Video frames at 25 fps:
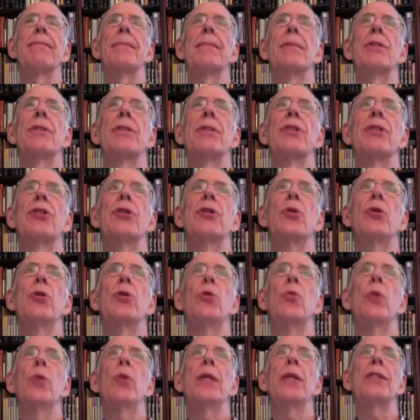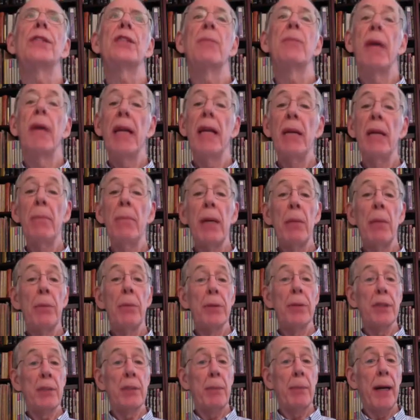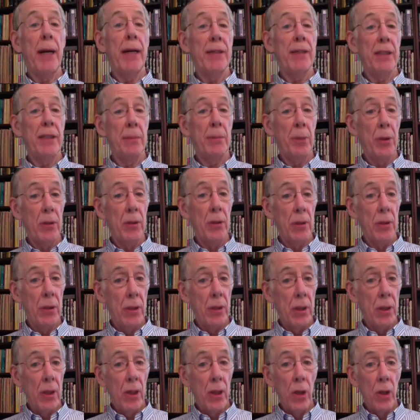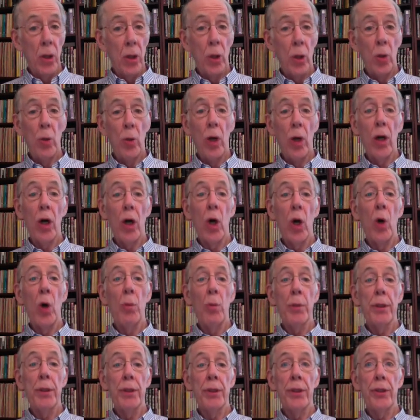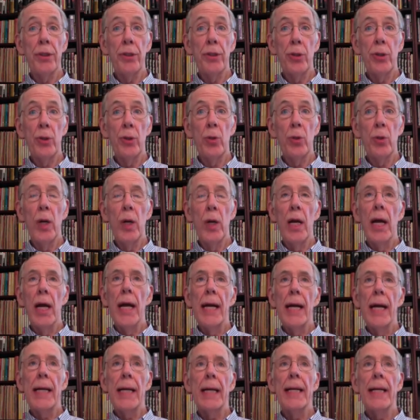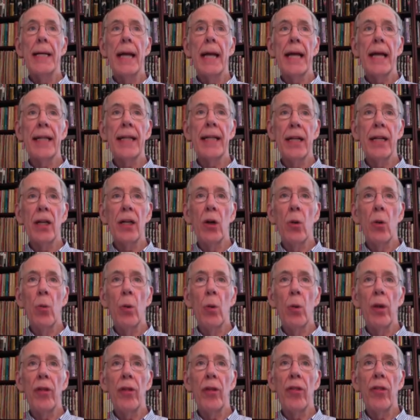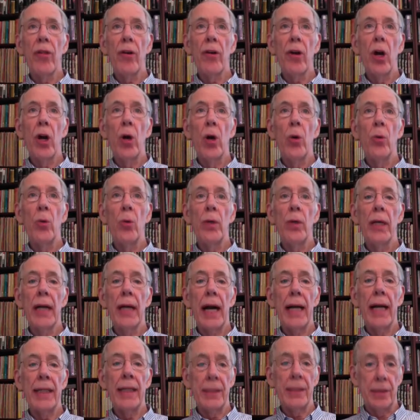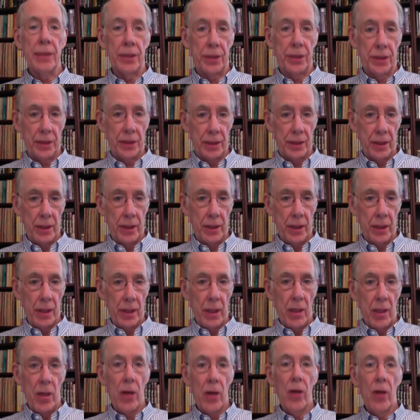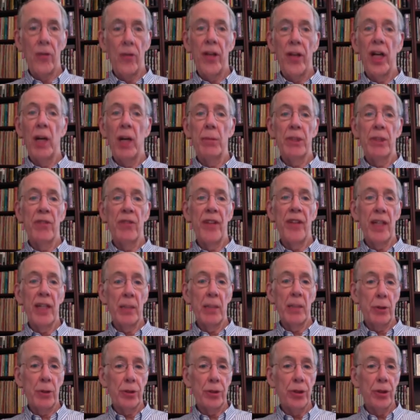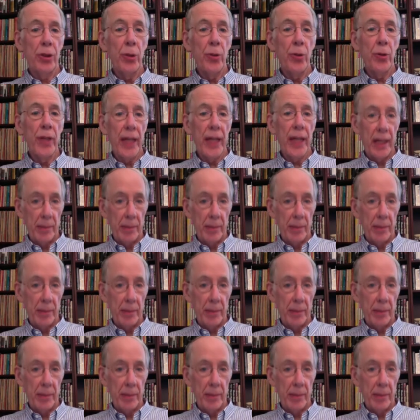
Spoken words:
To reach as many people as possible who are open to connecting with their own guidance. All the help's available to them.